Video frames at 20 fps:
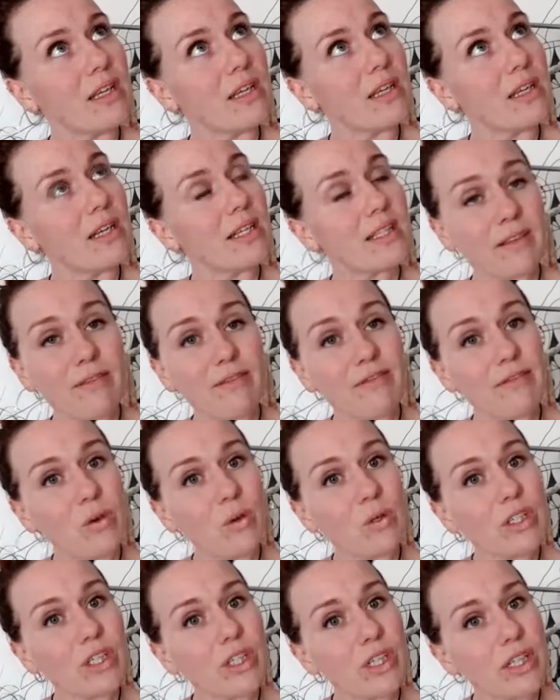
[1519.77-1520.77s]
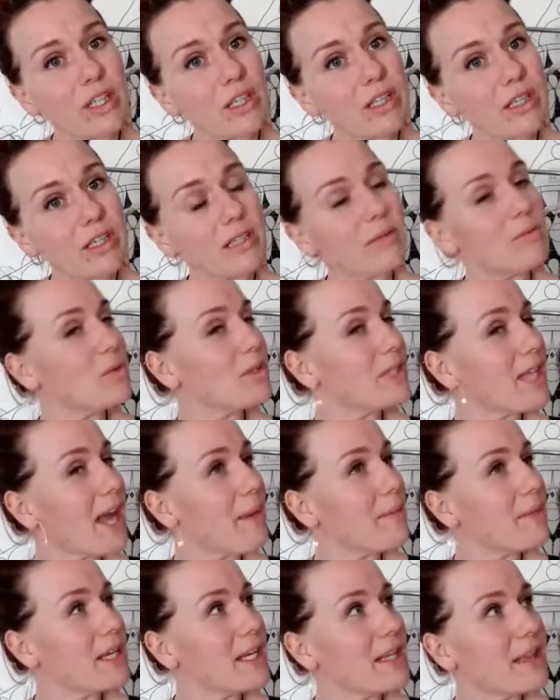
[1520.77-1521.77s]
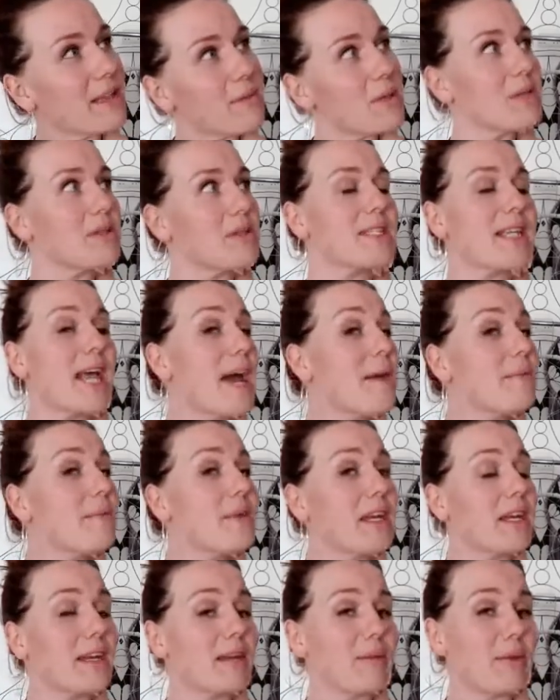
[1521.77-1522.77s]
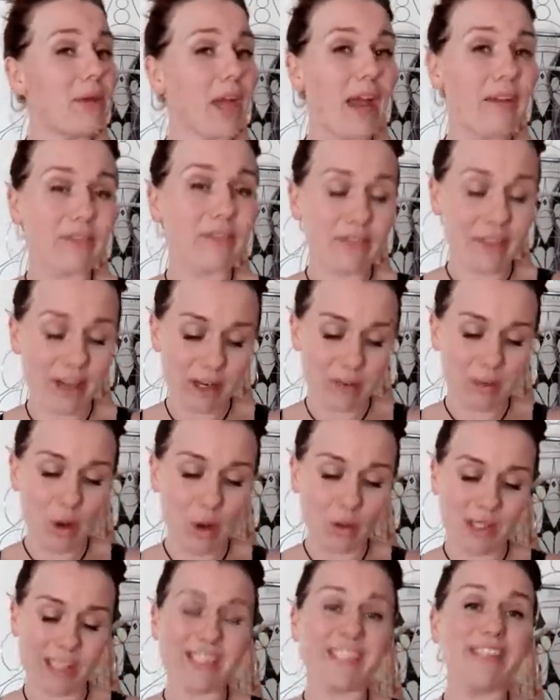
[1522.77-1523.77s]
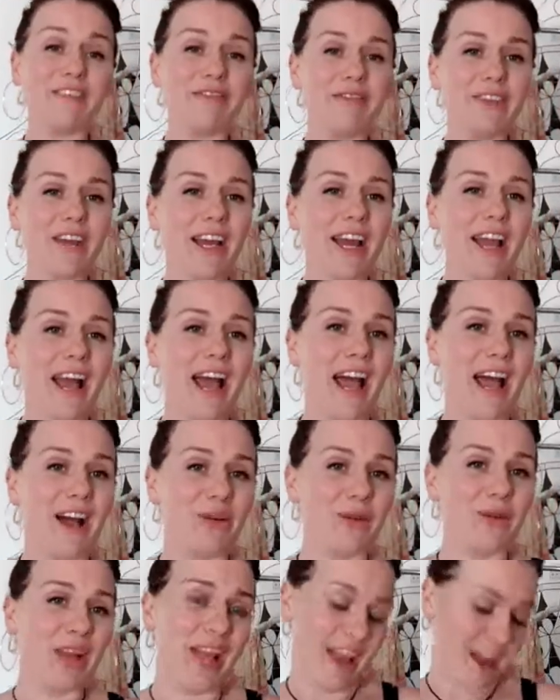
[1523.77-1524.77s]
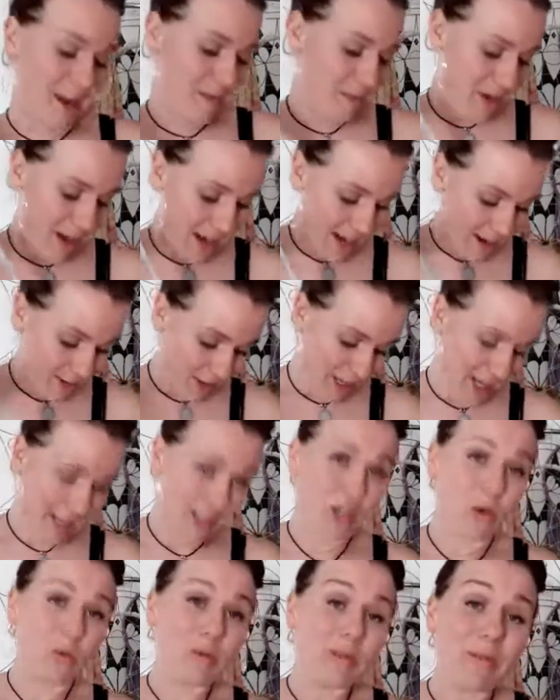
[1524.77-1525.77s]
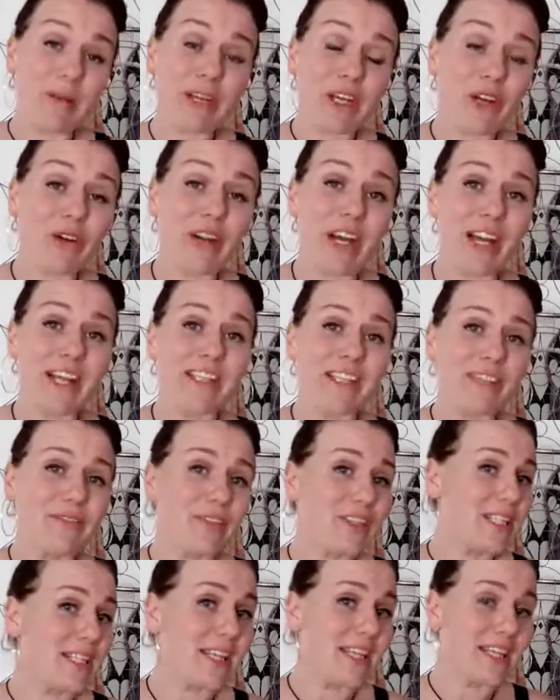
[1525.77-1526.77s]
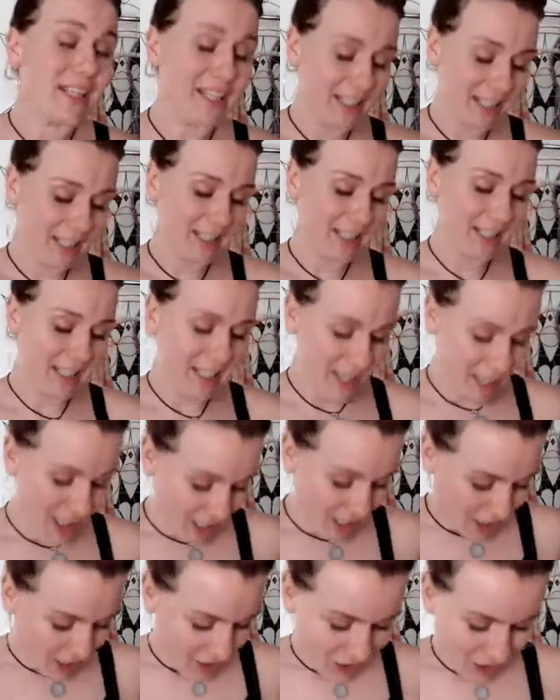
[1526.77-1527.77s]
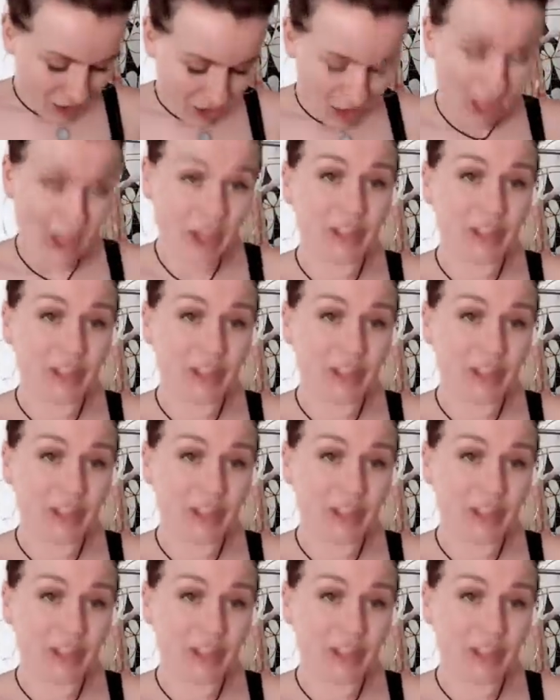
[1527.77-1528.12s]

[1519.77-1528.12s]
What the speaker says: it's unfortunate that what's happening in the world is happening, we have to find a positive outlet, and my outlet has always been creativity. So